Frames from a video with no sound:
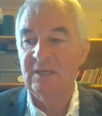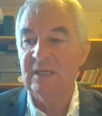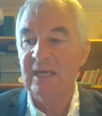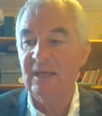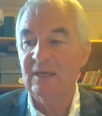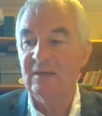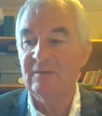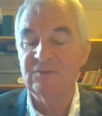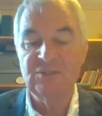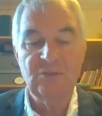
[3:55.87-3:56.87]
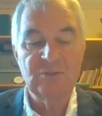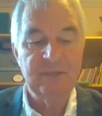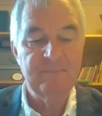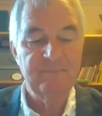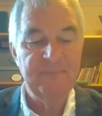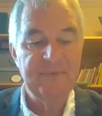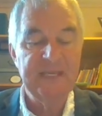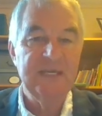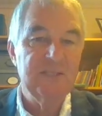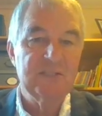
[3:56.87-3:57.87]
king of Judah,
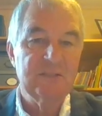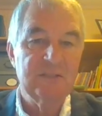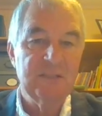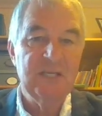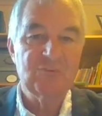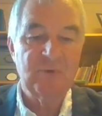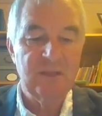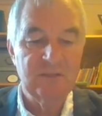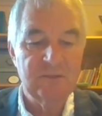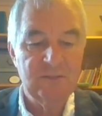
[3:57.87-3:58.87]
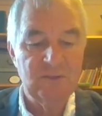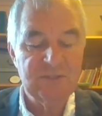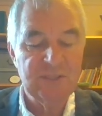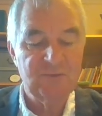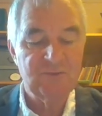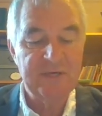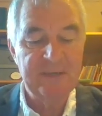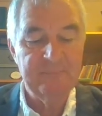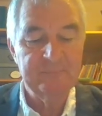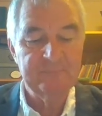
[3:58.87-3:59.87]
that is, Israel, God's country.